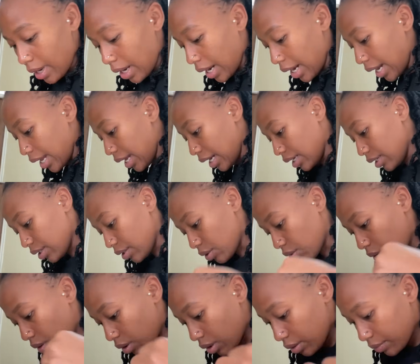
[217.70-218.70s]
Aya,
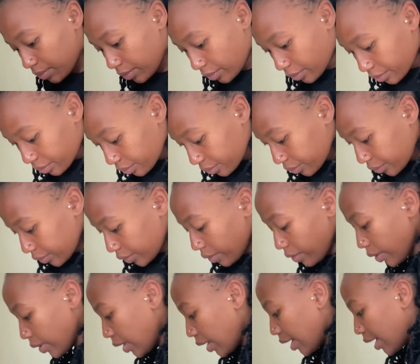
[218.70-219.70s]
so
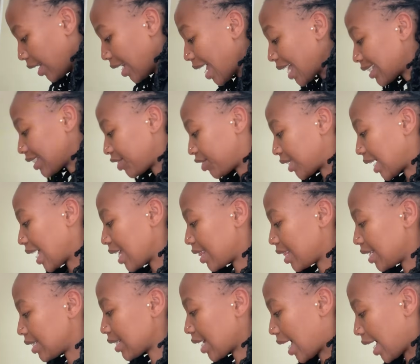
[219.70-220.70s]
let's try
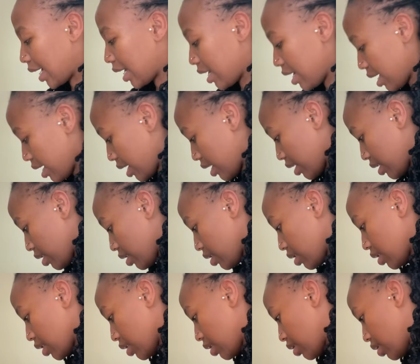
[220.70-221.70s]
this again.
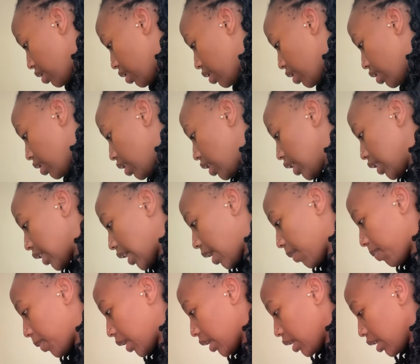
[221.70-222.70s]
Ingisha
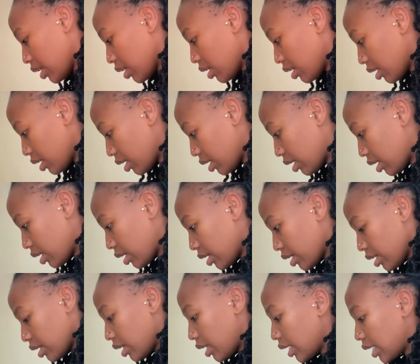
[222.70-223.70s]

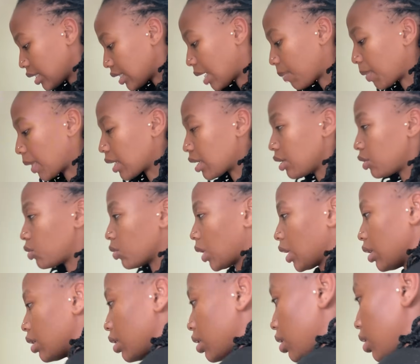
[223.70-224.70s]
hapa
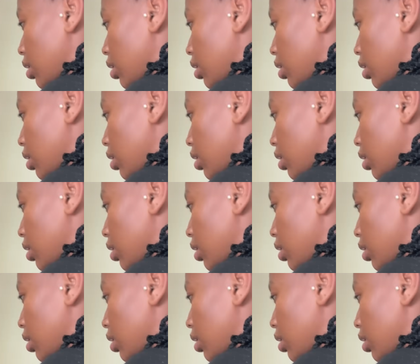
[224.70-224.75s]
kichwa.